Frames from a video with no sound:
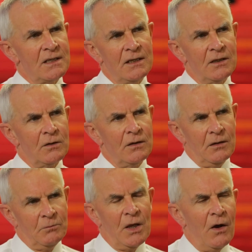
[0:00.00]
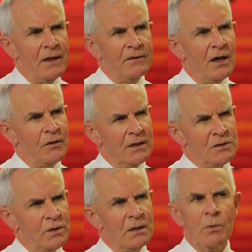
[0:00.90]
getting behind that, I think,
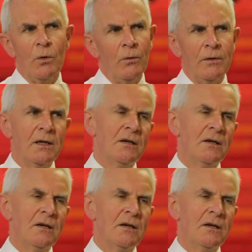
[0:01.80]
is really important.